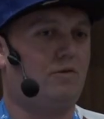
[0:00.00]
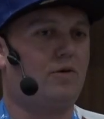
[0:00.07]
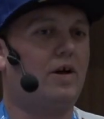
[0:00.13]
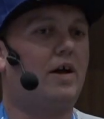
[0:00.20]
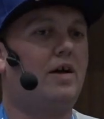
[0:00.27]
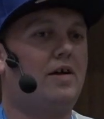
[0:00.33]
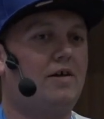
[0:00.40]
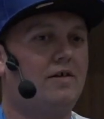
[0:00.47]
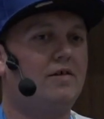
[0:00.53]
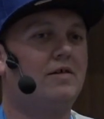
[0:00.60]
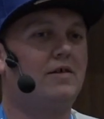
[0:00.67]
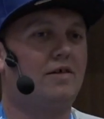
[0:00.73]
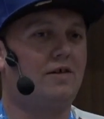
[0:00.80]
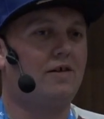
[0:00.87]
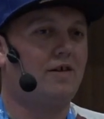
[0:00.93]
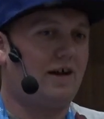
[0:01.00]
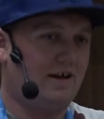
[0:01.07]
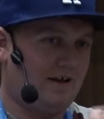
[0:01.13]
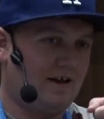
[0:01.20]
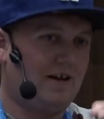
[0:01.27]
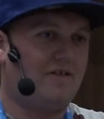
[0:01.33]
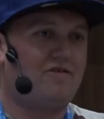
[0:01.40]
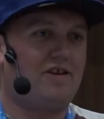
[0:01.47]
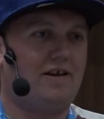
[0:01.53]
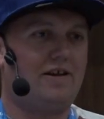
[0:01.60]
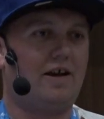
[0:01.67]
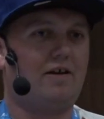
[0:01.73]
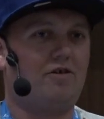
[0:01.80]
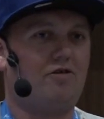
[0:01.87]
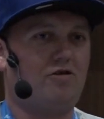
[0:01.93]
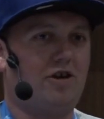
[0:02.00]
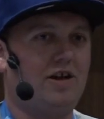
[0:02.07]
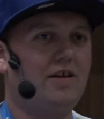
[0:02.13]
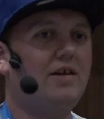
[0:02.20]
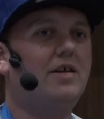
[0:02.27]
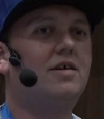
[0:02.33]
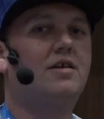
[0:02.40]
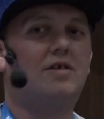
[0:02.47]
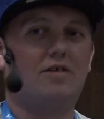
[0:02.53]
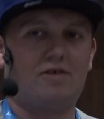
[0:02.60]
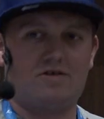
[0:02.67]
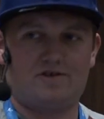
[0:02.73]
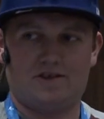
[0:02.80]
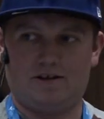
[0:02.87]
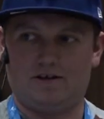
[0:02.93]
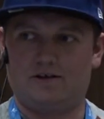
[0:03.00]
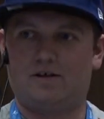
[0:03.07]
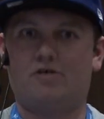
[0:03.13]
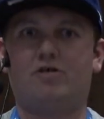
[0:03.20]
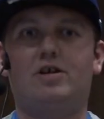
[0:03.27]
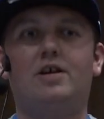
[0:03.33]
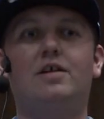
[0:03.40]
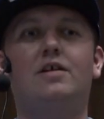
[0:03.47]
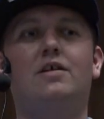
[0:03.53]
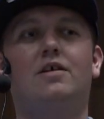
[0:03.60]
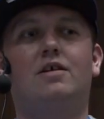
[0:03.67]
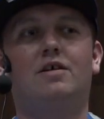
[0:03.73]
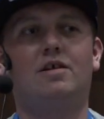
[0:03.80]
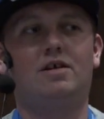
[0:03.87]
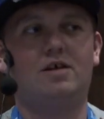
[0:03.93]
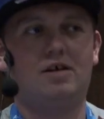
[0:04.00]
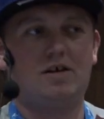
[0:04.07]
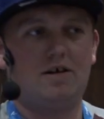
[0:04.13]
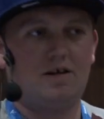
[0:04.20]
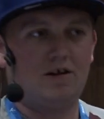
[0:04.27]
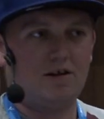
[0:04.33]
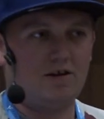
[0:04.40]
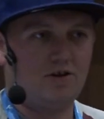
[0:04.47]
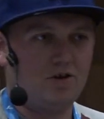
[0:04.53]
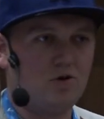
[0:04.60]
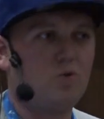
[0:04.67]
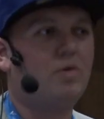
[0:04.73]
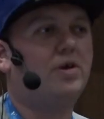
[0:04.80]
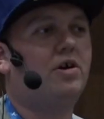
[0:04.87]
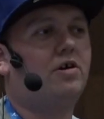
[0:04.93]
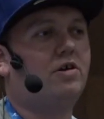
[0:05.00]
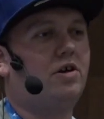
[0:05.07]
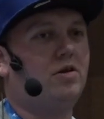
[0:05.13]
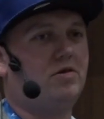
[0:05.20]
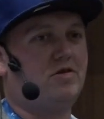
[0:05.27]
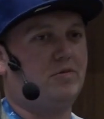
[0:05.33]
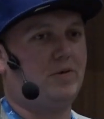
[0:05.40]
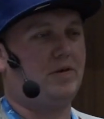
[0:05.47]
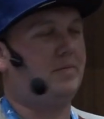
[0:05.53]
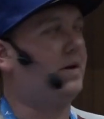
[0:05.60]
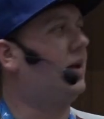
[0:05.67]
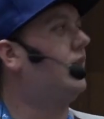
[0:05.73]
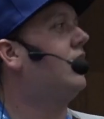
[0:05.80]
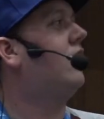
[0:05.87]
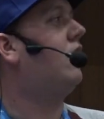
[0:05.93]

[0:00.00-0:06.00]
Okay, I see they're green, still green. No one argues with me.